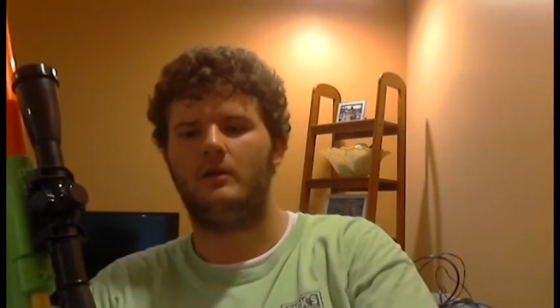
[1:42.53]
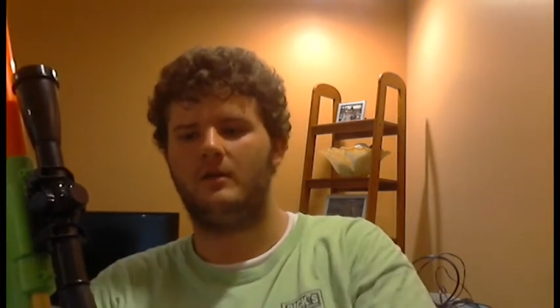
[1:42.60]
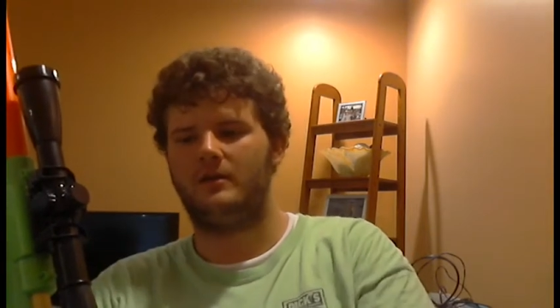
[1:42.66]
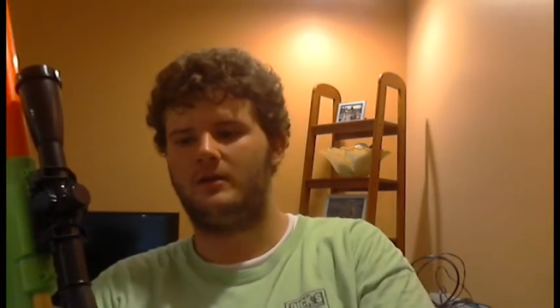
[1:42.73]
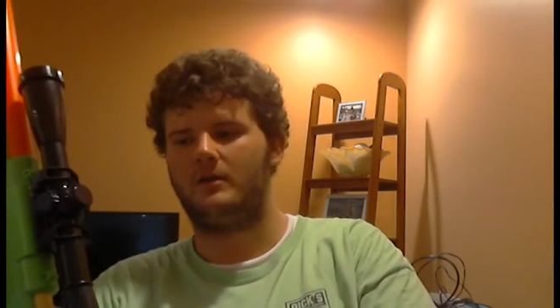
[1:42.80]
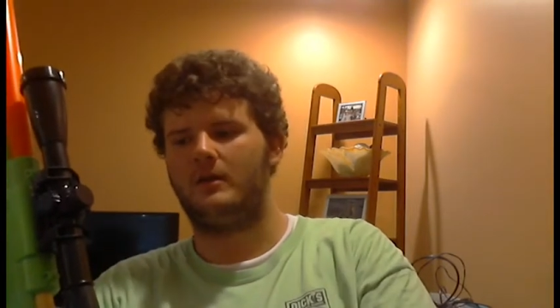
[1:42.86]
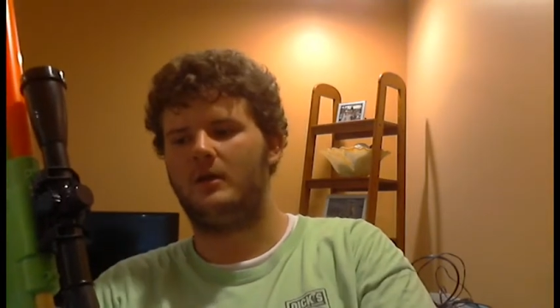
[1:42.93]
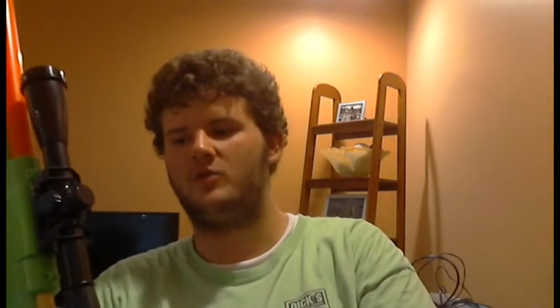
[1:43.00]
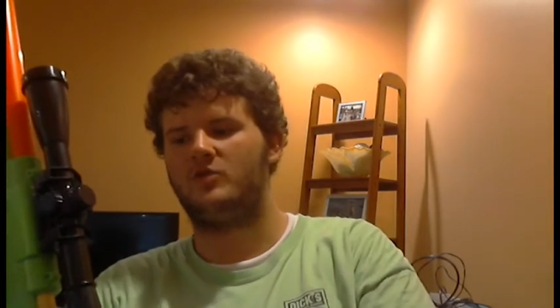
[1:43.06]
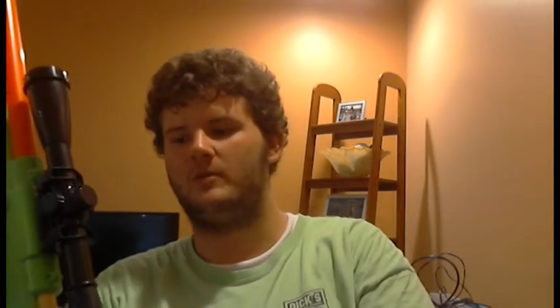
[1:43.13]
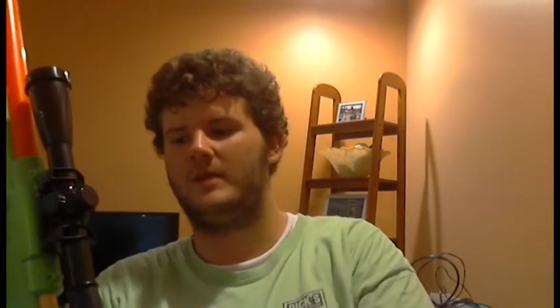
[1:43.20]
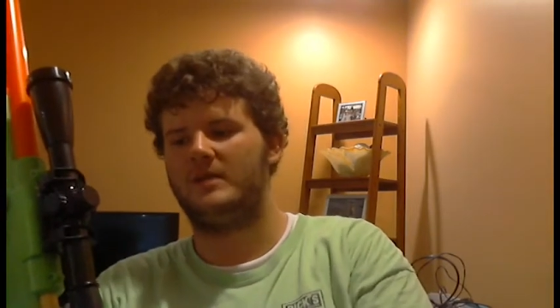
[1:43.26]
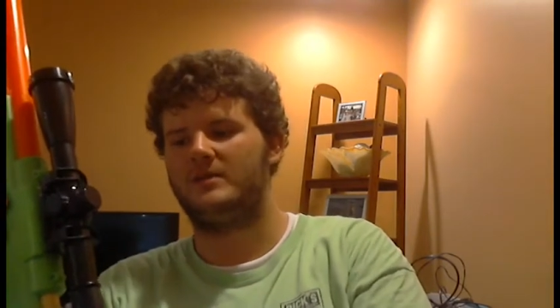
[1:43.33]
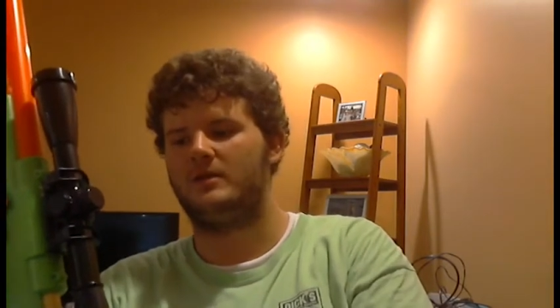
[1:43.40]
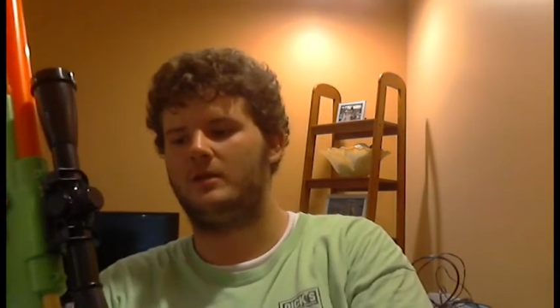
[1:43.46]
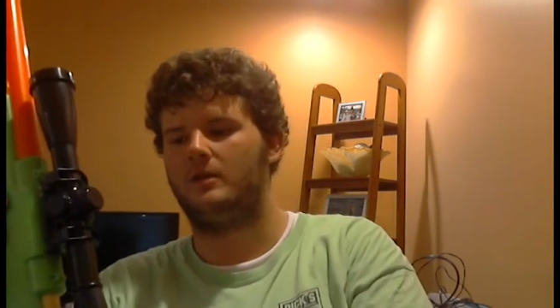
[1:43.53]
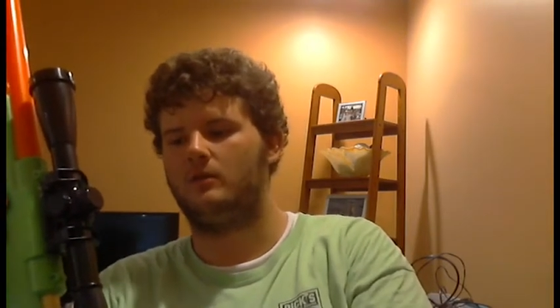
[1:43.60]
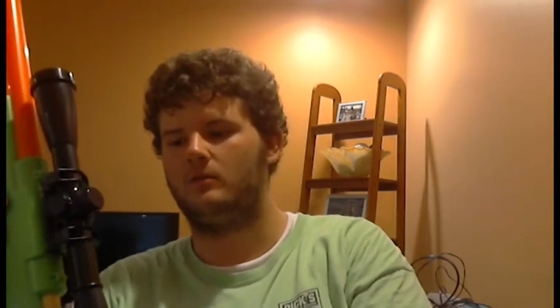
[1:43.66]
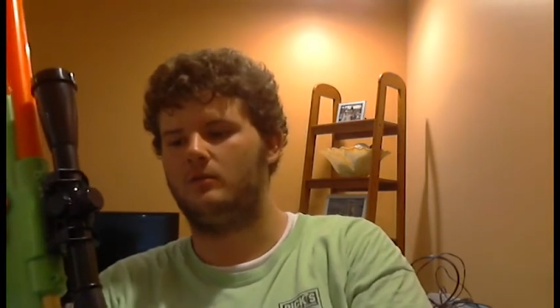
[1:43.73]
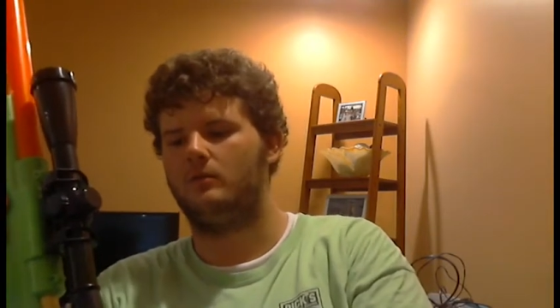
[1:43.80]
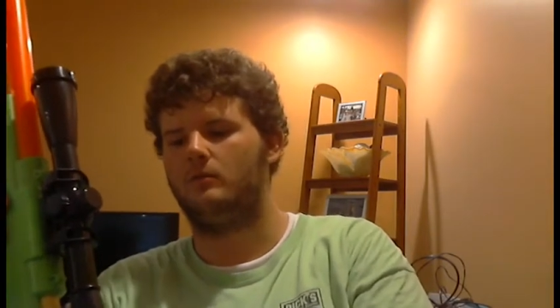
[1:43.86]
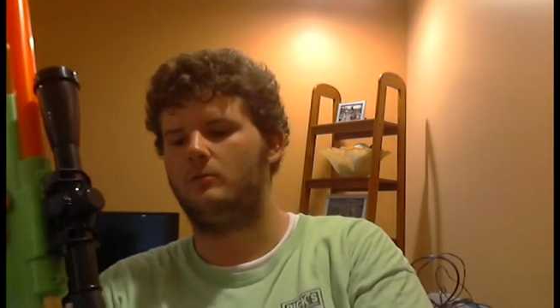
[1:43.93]
I think it actually makes the
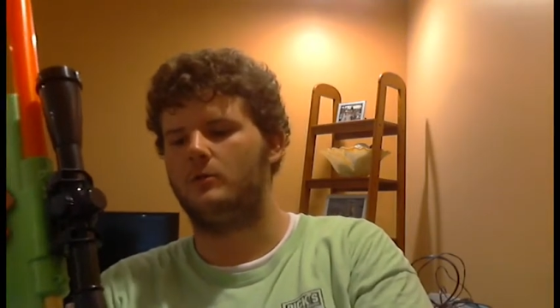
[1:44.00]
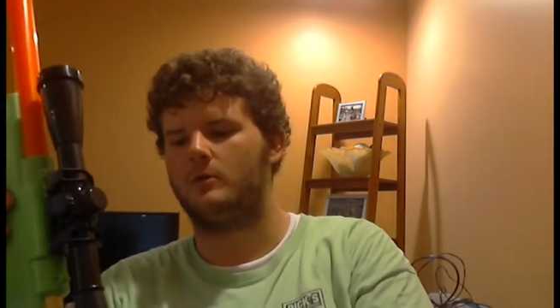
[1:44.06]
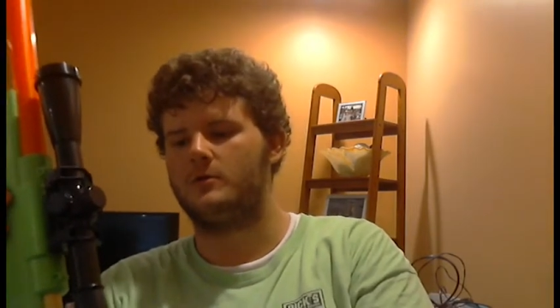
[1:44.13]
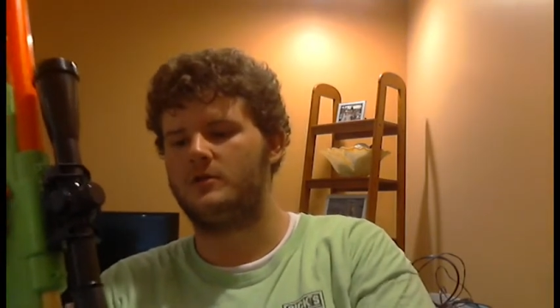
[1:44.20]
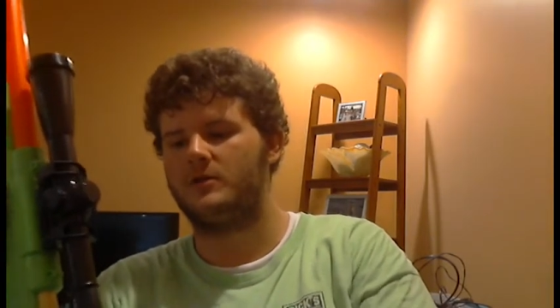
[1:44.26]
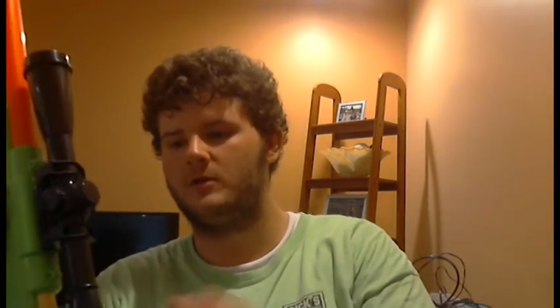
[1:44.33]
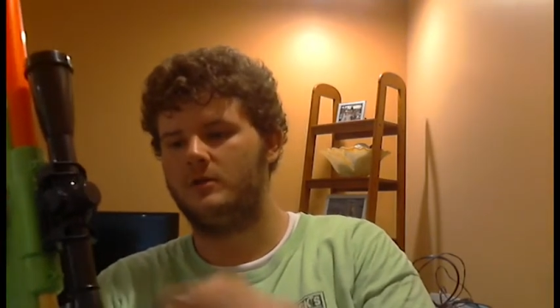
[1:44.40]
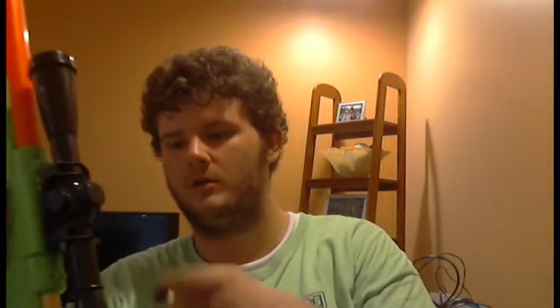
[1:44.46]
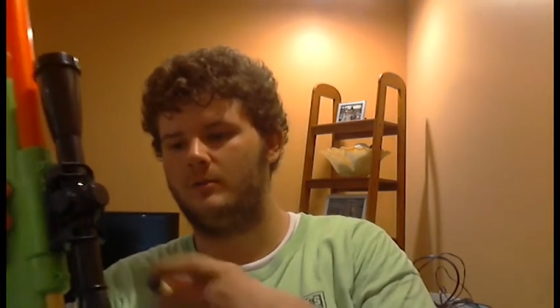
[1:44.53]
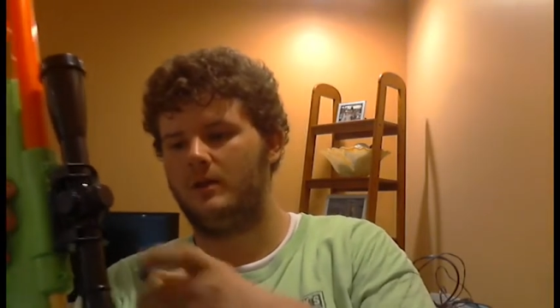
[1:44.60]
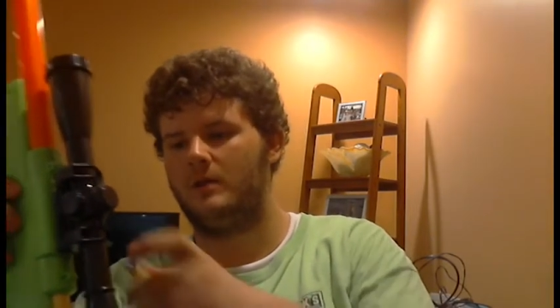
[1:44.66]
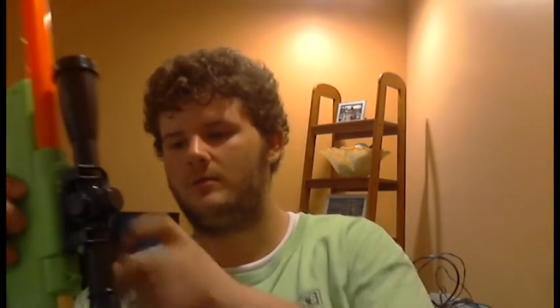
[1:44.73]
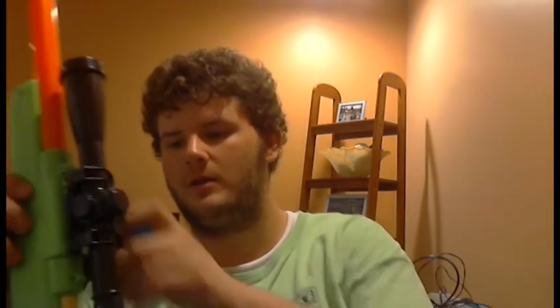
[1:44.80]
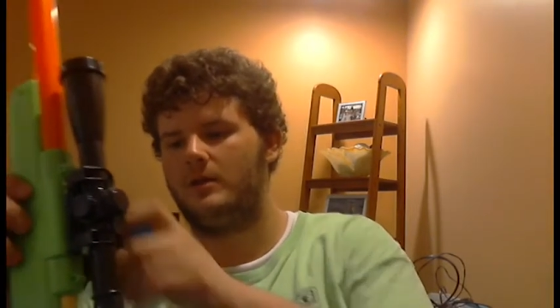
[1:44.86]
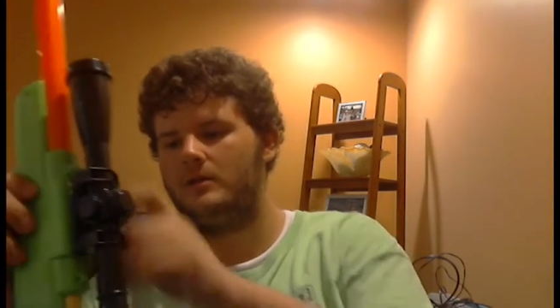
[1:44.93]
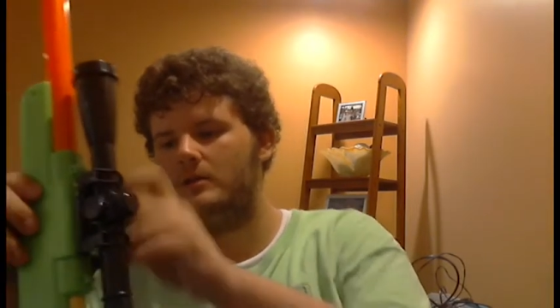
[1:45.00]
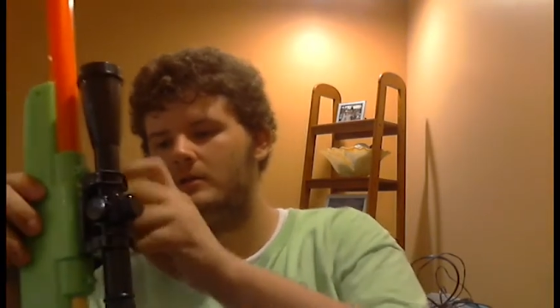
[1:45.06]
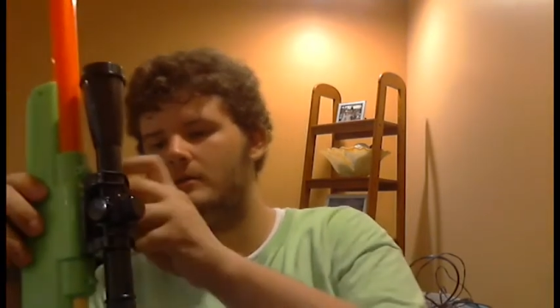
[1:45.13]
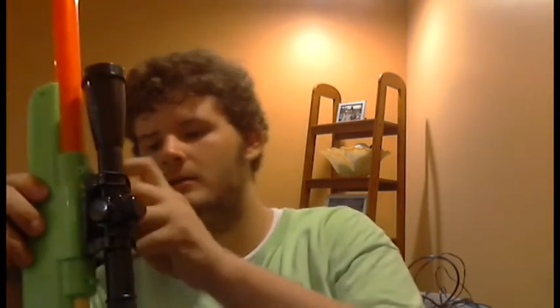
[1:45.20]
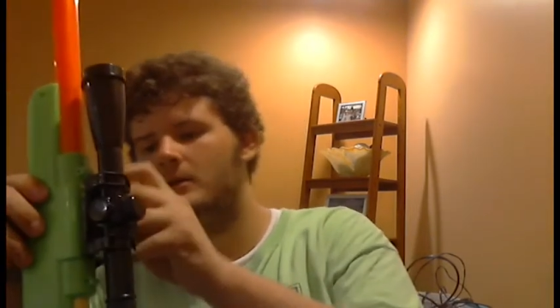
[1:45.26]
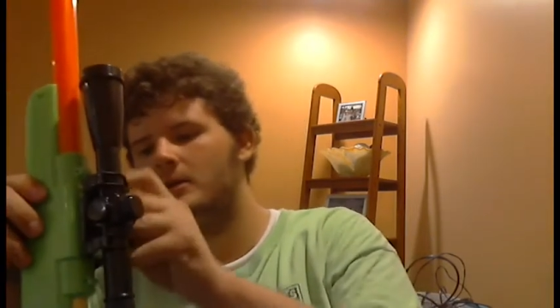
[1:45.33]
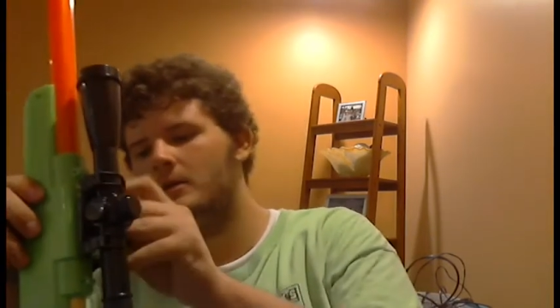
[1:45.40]
gun do worse, in my opinion.